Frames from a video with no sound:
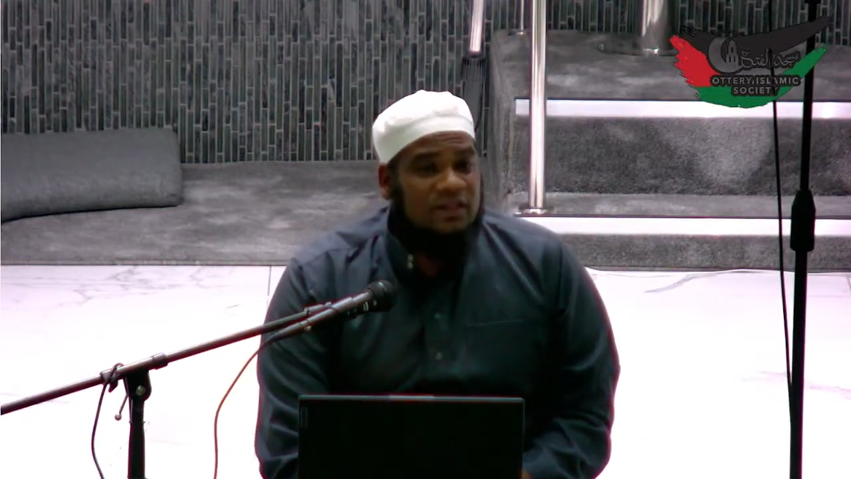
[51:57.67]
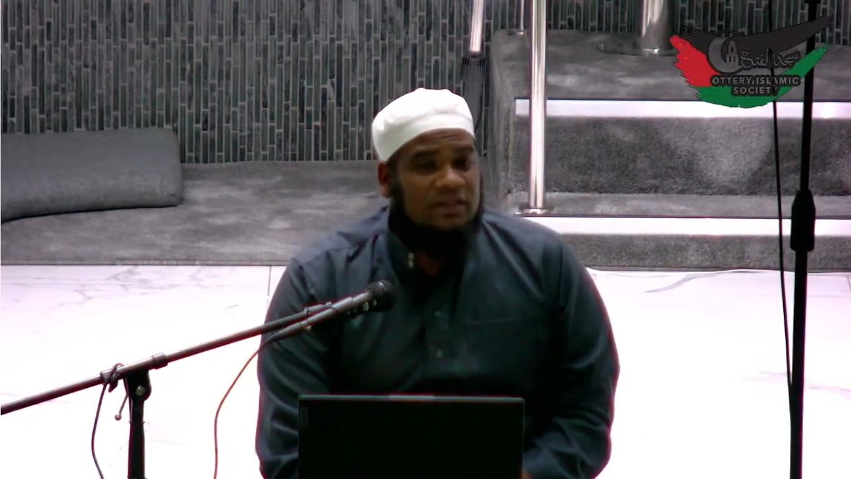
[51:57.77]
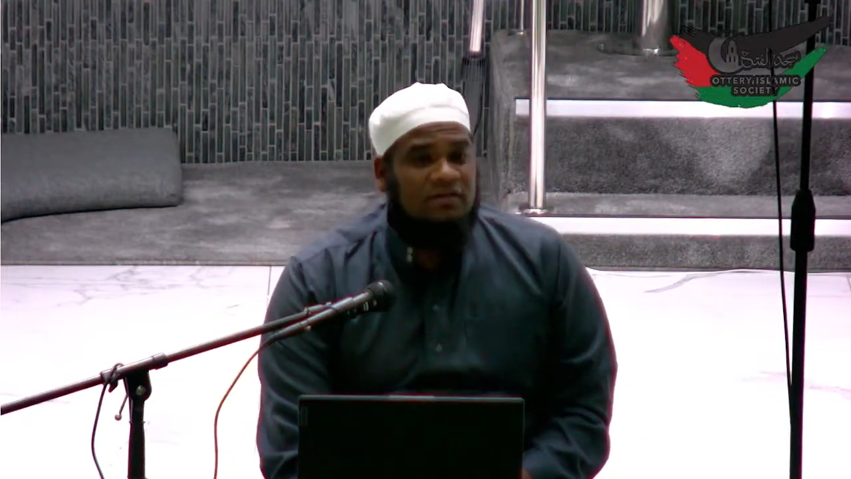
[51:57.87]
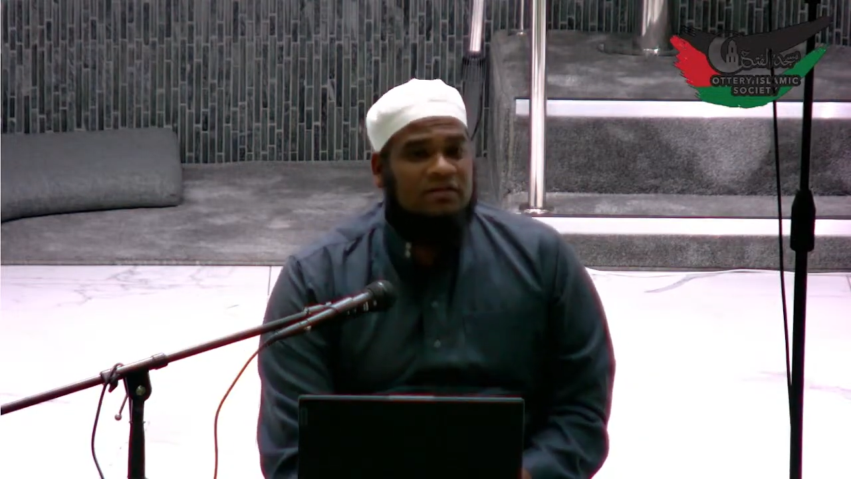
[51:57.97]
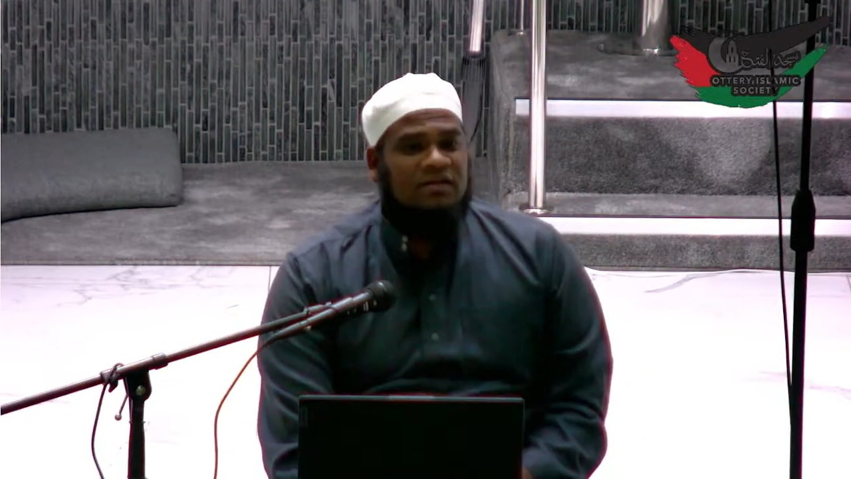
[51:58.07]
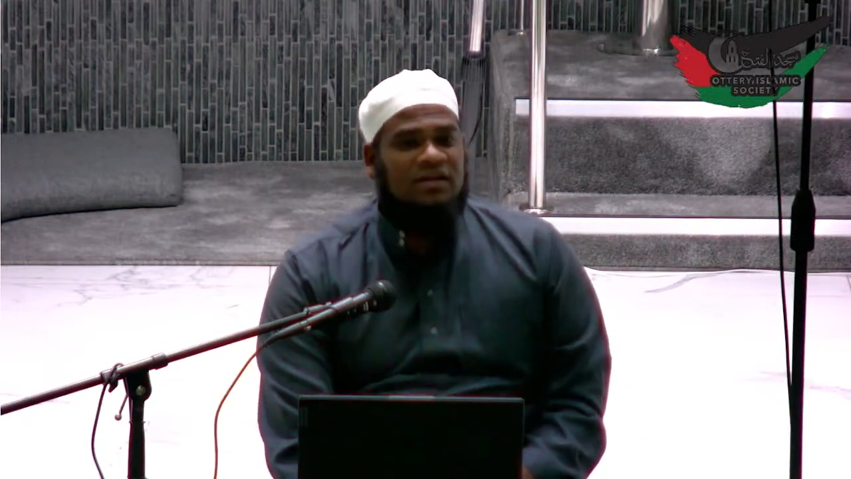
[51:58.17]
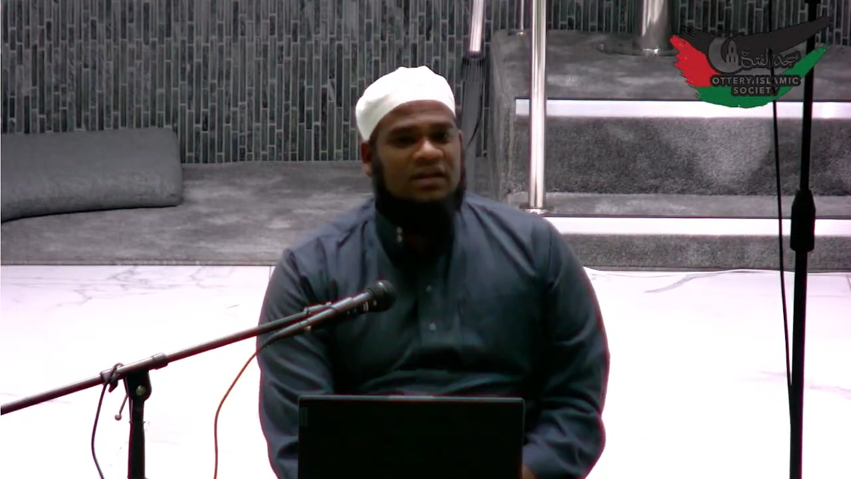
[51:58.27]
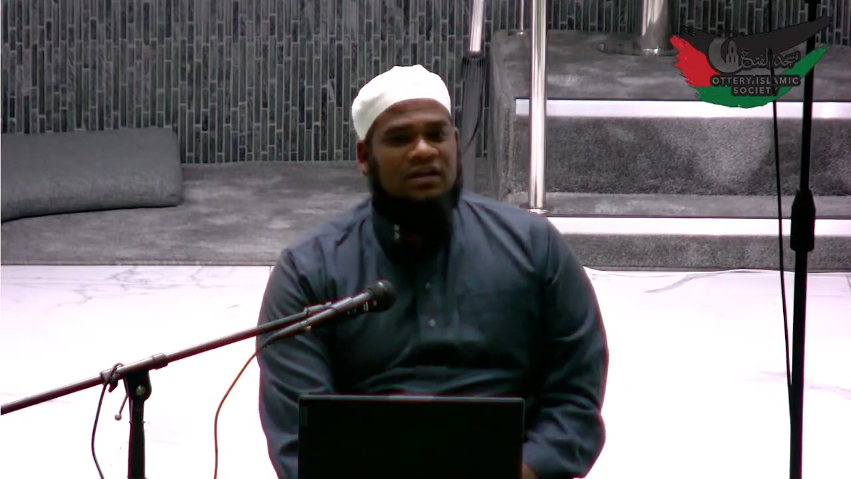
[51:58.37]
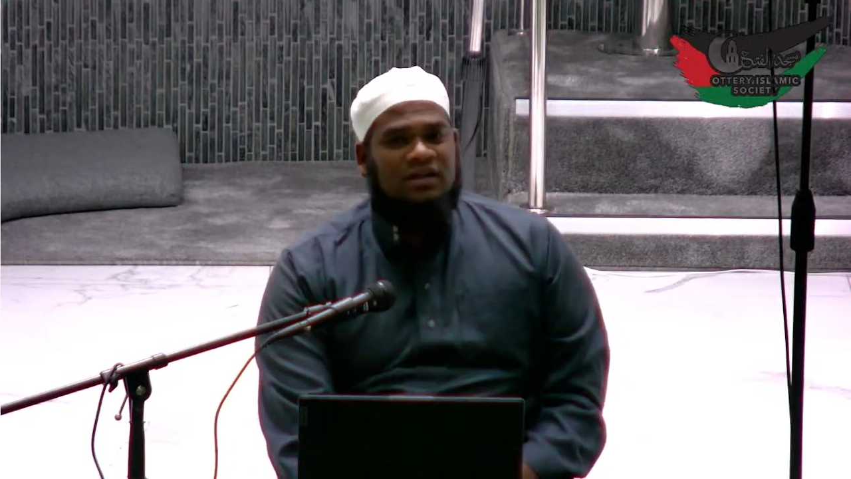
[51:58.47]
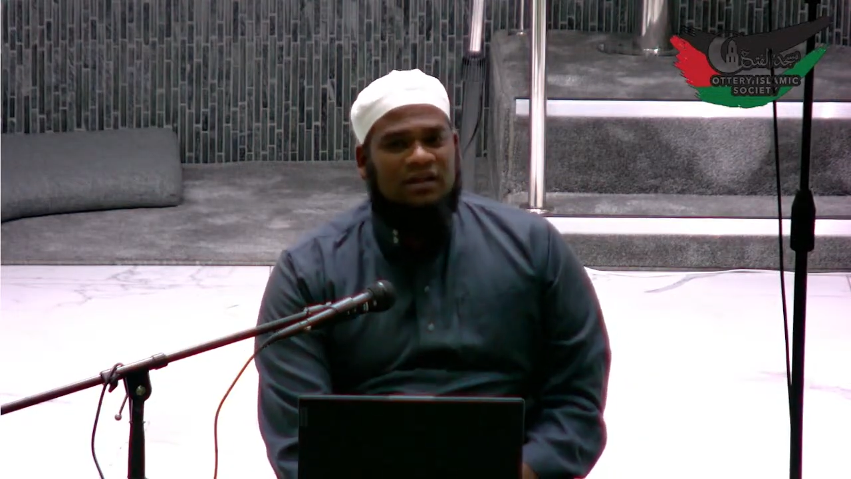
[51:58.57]
soil,
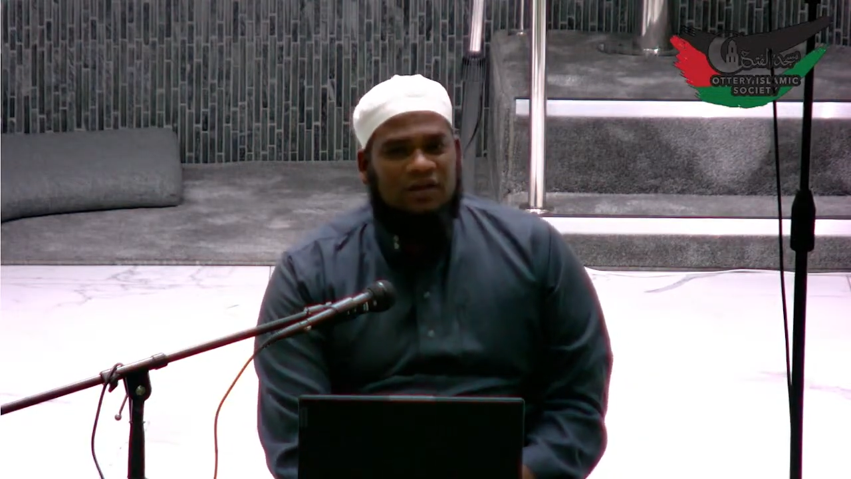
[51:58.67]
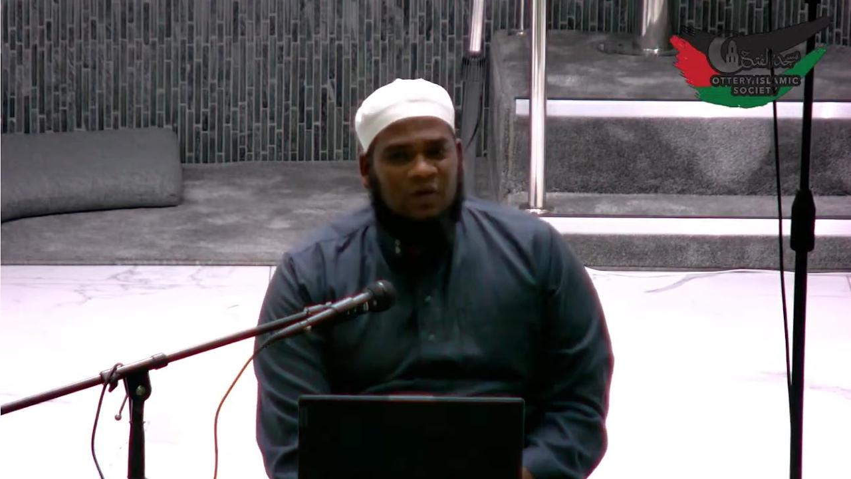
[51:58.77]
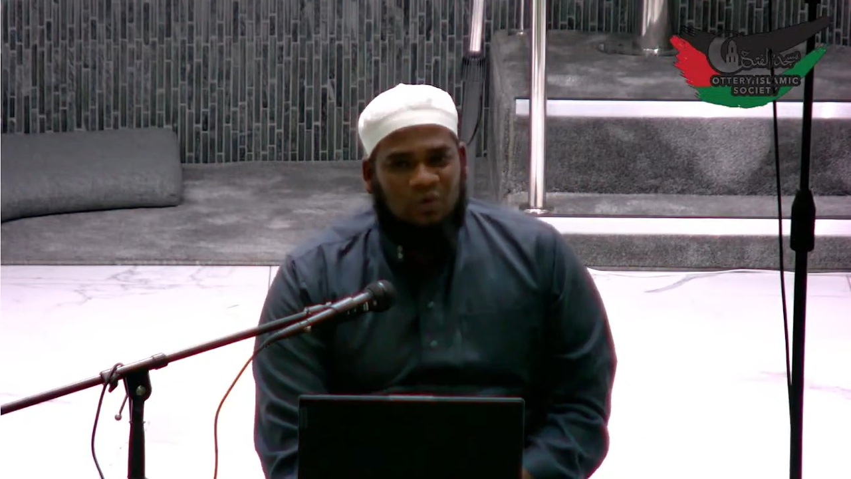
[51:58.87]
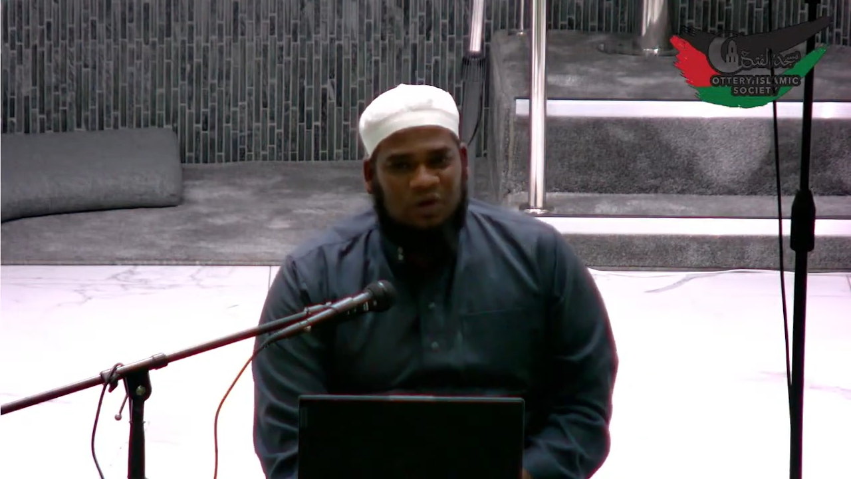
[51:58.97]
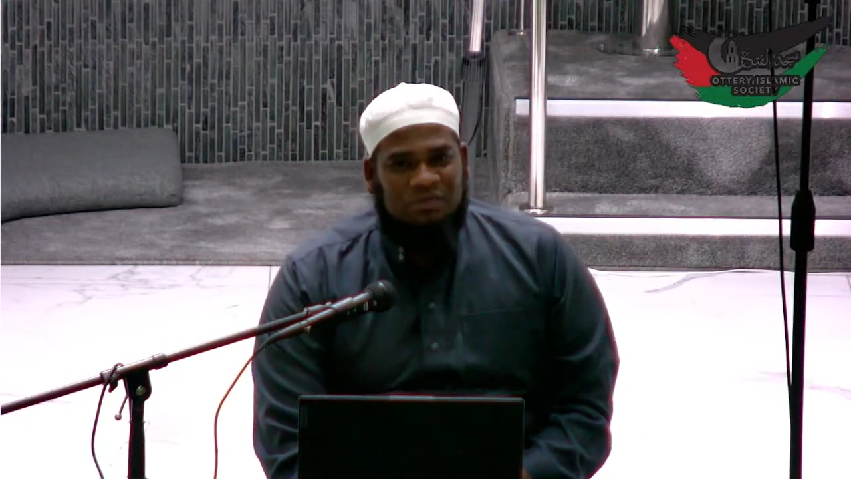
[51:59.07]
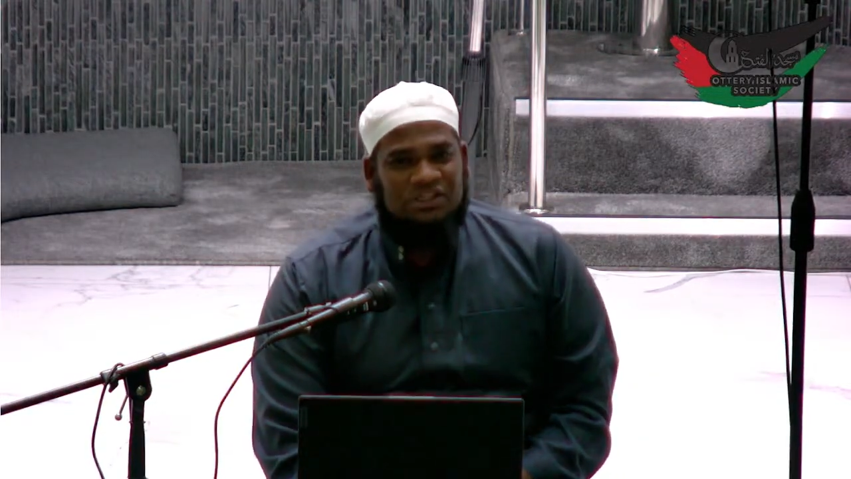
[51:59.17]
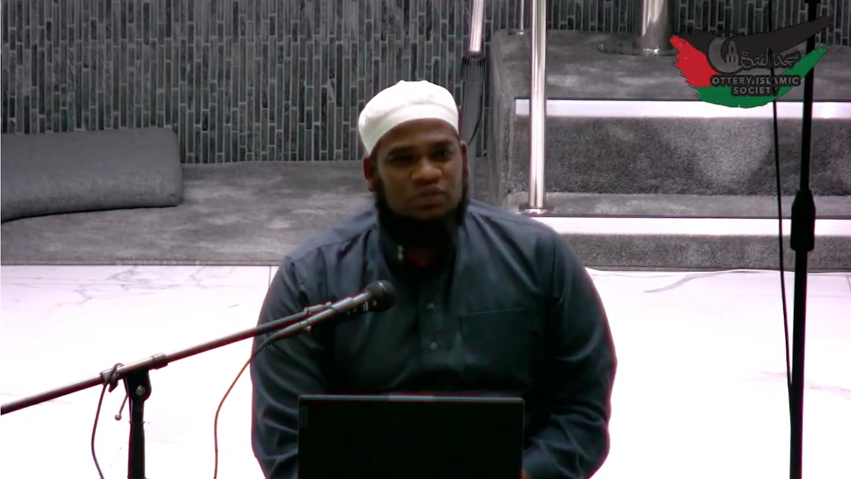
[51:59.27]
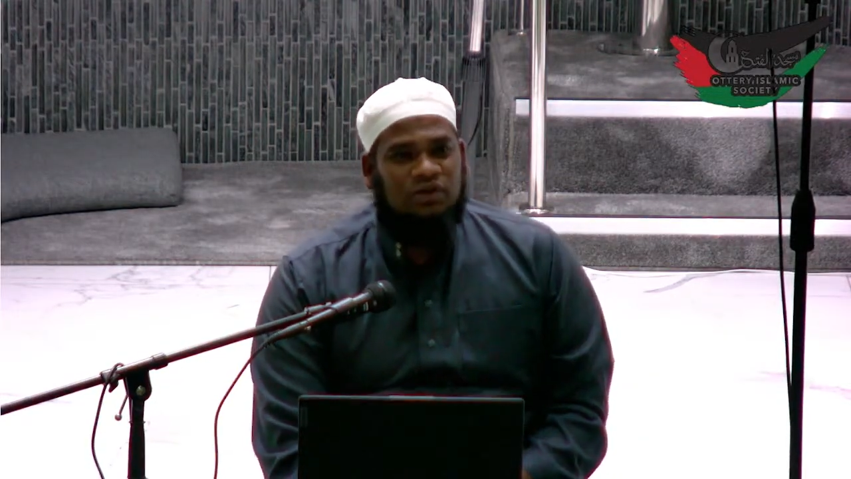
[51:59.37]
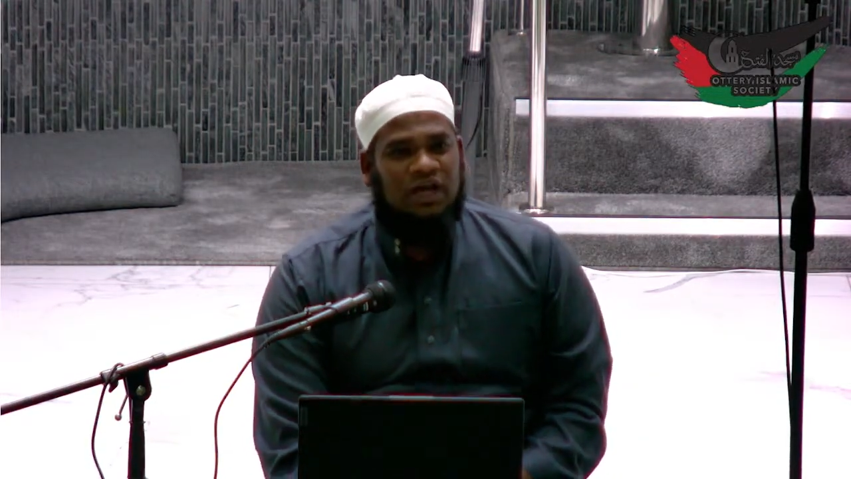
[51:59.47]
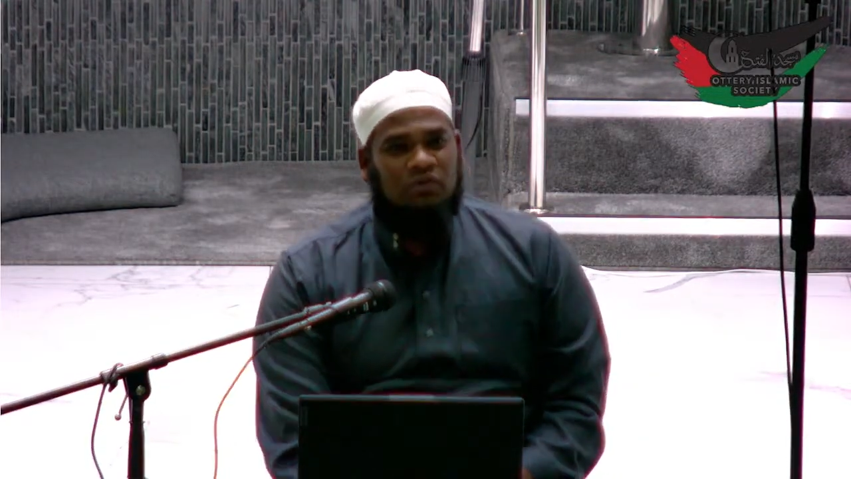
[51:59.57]
what
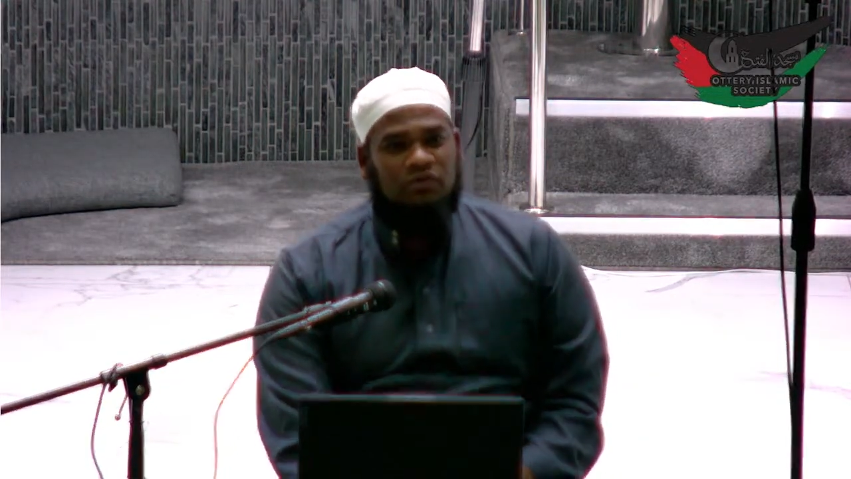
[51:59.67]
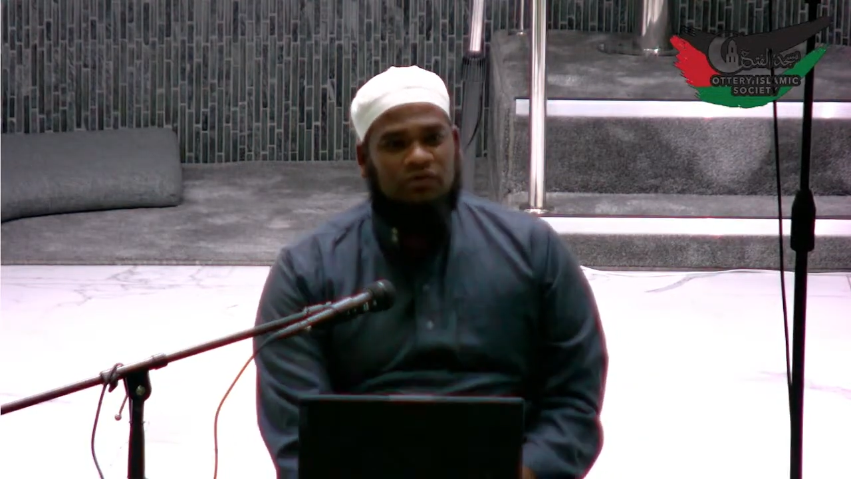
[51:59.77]
must he do